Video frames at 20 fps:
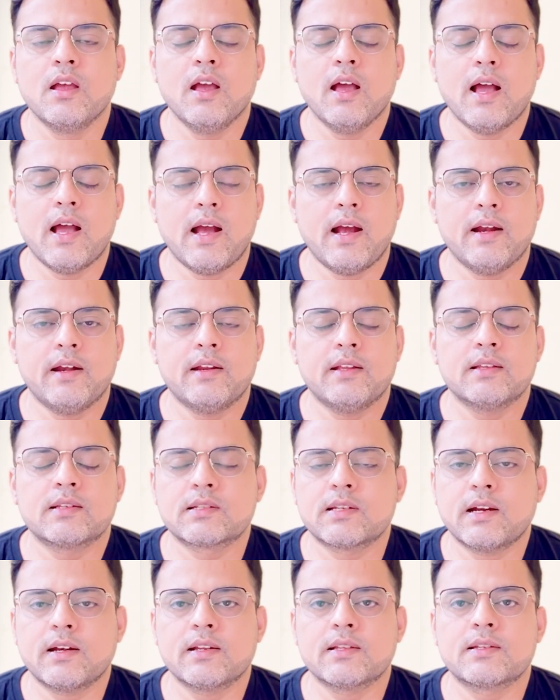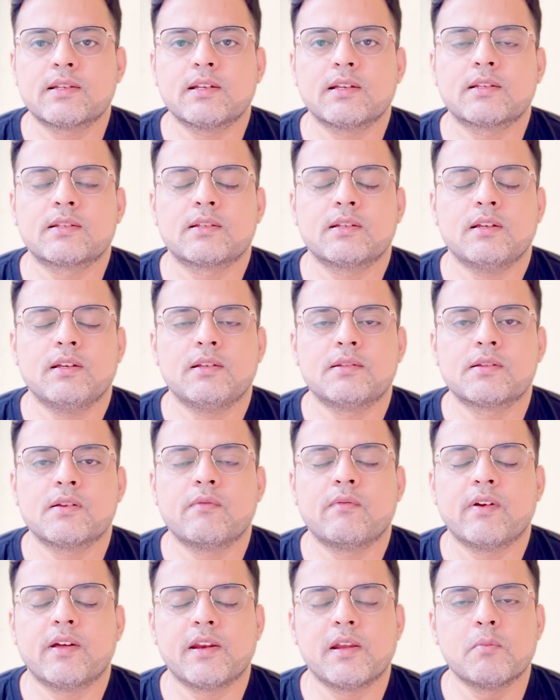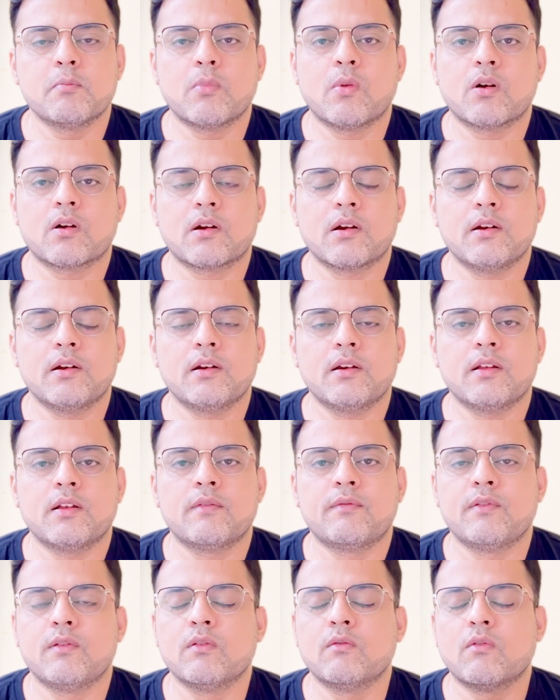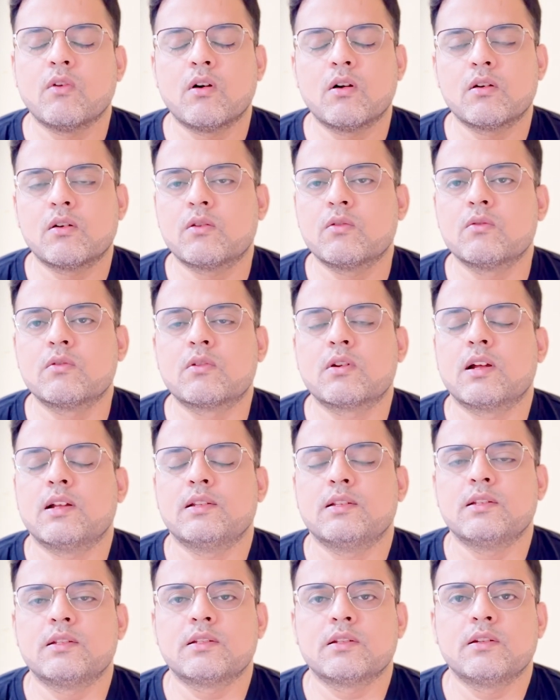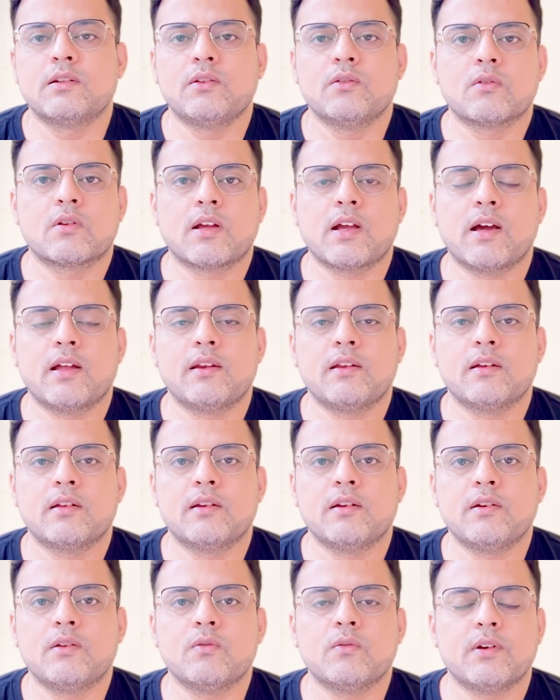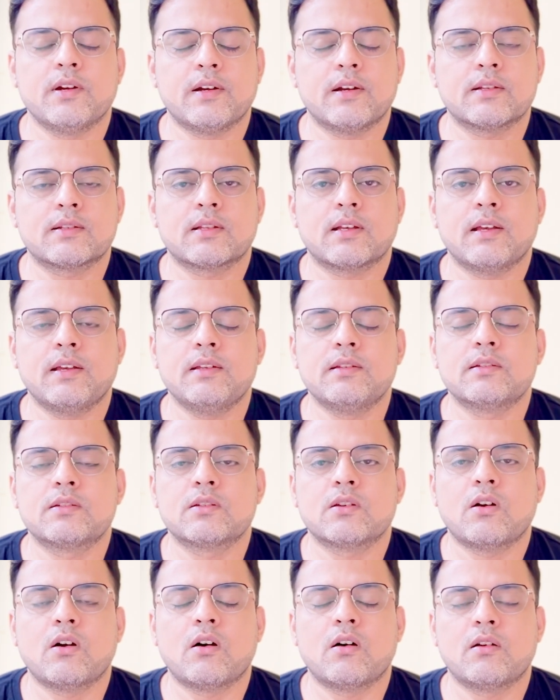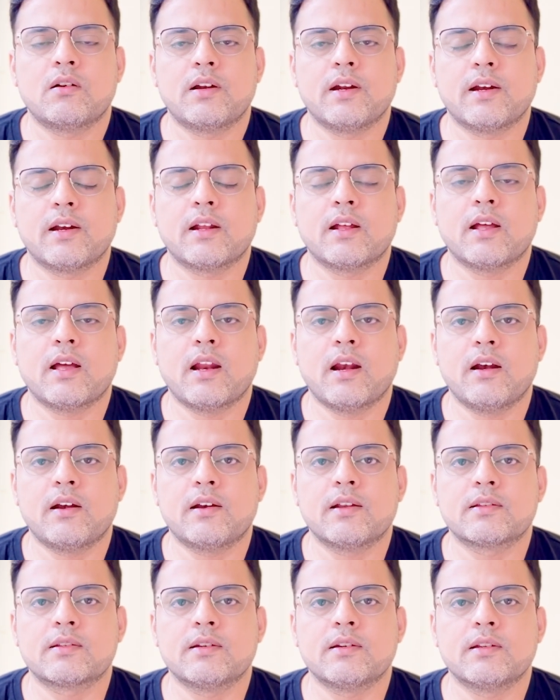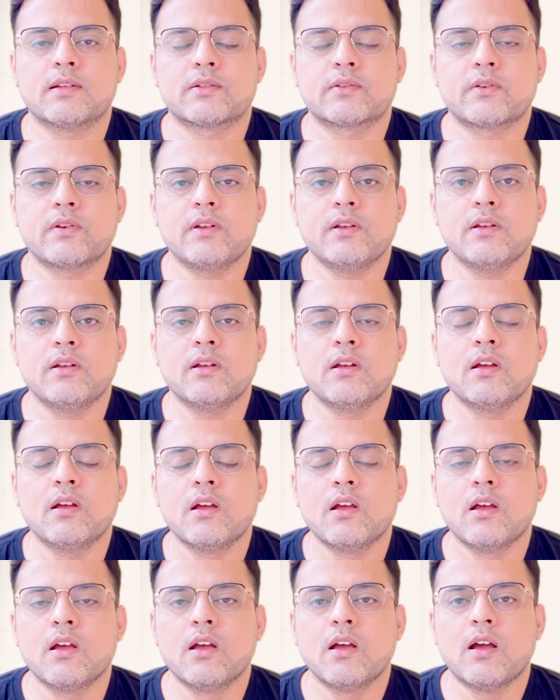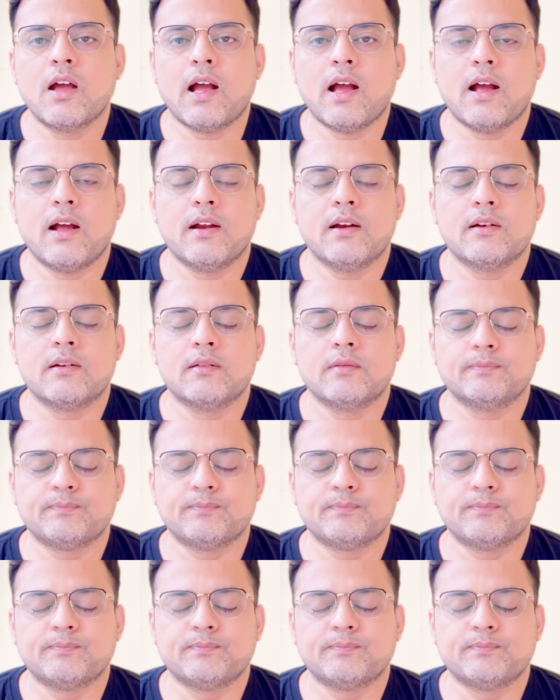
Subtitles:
And statistics is a very important if you want to transition your career into data science or data analytics industry, and